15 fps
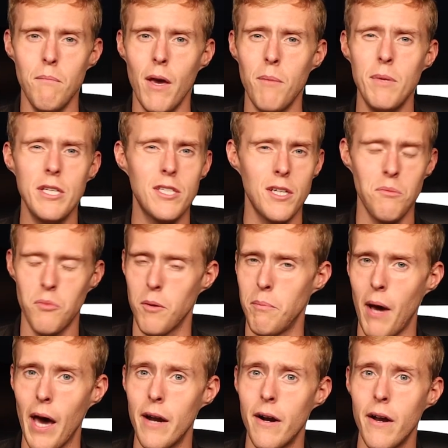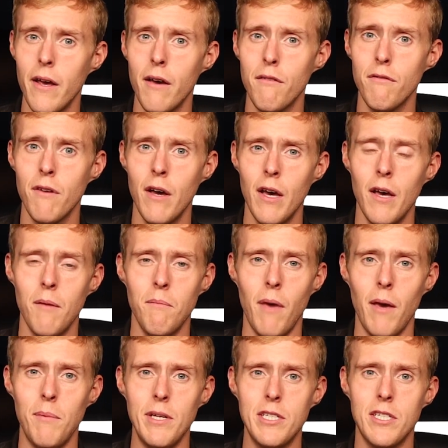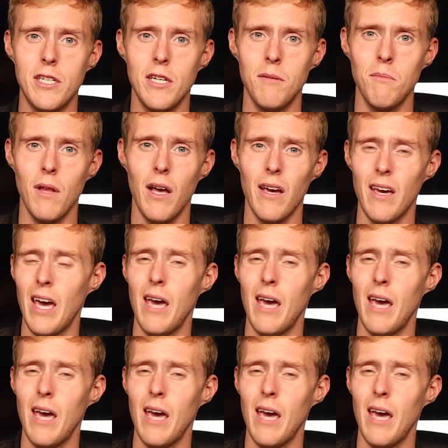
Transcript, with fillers: maybe seem repetitive maybe seem like,